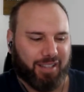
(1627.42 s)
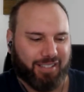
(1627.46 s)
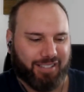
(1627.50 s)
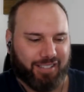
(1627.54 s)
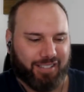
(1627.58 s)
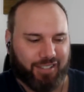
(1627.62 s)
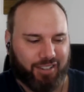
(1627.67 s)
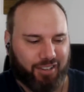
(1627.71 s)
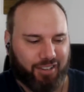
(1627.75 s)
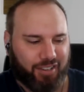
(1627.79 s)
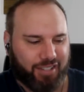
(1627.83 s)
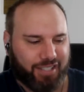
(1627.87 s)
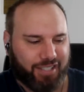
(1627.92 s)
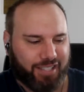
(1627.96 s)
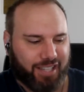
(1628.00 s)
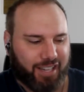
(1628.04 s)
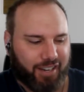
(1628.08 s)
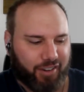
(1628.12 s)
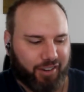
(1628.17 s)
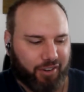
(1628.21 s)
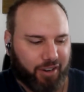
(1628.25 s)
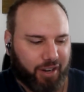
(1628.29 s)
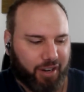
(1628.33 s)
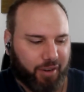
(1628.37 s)
it's
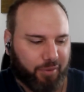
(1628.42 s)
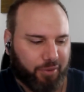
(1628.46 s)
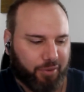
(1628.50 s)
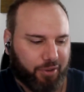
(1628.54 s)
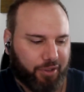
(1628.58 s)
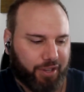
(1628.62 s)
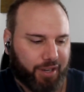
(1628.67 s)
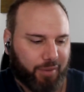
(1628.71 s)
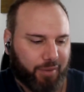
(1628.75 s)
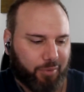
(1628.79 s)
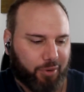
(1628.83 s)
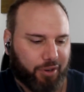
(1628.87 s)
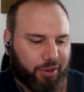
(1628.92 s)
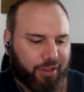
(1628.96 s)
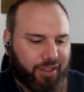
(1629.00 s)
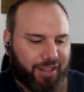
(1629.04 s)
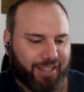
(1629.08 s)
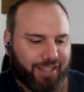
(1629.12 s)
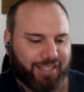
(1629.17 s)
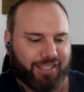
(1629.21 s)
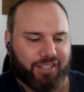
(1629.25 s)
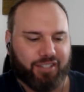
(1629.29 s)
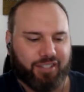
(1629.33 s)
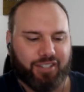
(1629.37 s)
not a great rule anymore
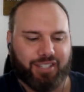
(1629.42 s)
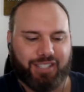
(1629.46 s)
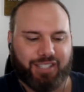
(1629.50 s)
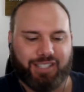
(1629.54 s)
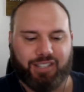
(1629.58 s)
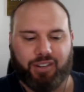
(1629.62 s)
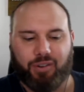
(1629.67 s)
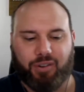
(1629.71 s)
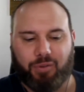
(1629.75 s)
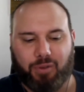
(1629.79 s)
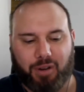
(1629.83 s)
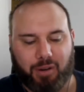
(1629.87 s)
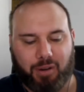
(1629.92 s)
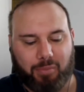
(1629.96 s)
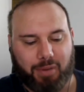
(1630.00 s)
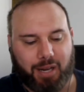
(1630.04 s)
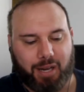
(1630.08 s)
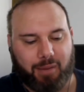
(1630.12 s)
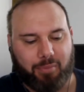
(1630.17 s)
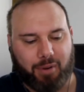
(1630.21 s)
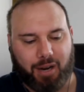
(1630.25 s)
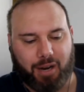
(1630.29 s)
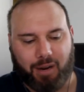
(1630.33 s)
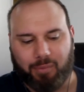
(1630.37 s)
unless you just don't want to
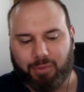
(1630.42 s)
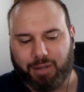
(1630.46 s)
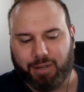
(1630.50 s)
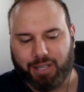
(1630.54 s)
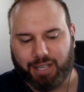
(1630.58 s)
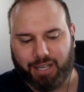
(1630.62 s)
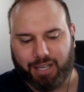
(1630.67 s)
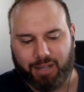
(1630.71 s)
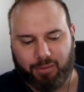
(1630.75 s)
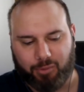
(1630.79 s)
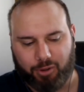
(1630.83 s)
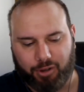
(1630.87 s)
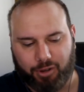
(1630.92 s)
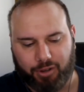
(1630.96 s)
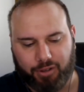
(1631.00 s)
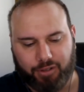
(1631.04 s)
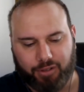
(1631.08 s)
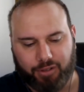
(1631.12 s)
buy property anymore.